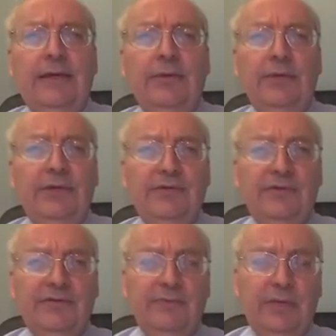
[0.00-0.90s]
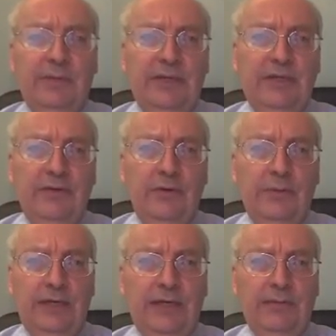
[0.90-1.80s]
We use this remedy in
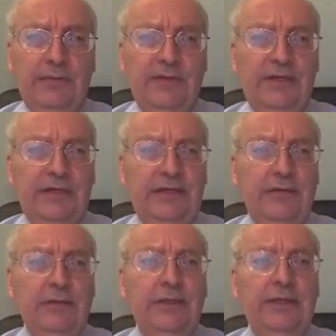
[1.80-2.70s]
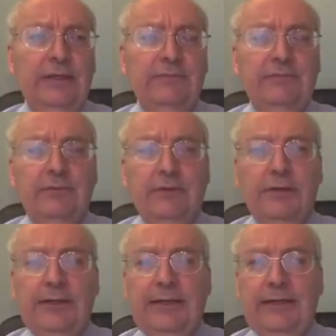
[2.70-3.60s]
homeopathy acutely
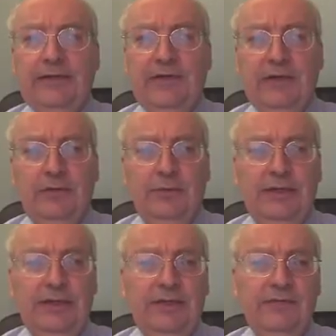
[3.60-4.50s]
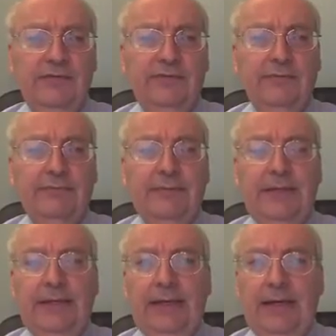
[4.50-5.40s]
for diarrheas,
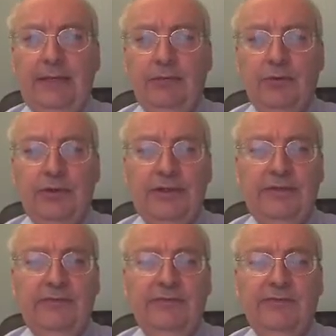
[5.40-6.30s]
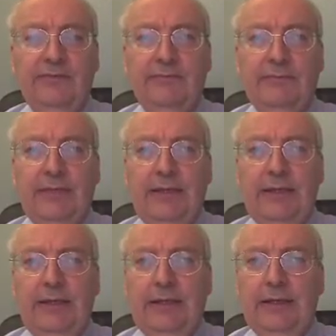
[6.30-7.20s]
hemorrhoids,
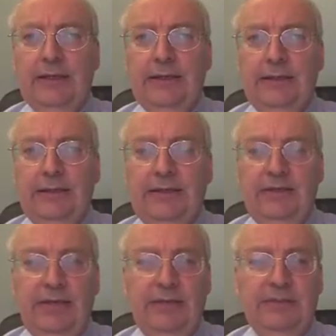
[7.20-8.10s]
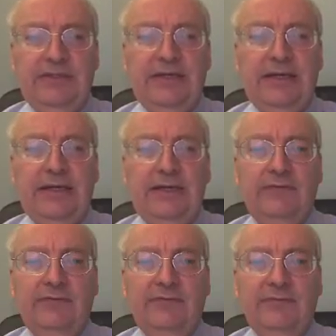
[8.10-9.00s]
acute
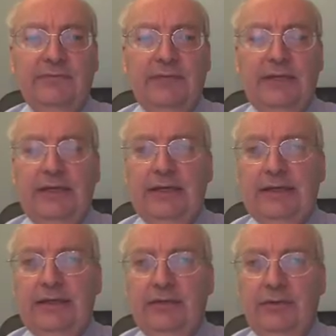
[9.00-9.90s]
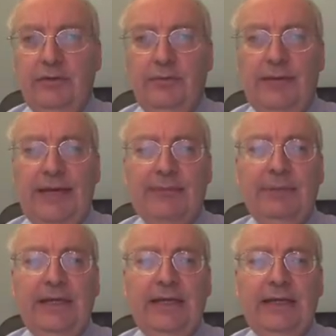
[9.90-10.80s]
hepatitis, acute low back
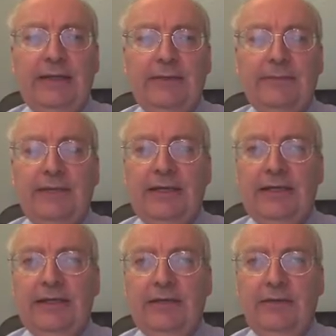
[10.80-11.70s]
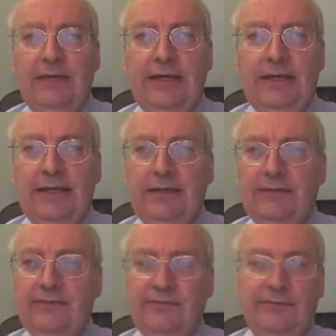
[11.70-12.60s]
pain, and acute
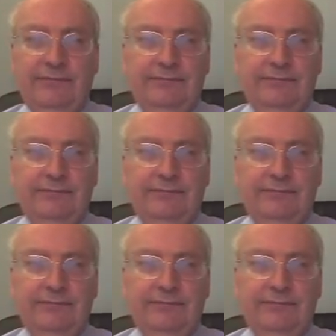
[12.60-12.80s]
headaches.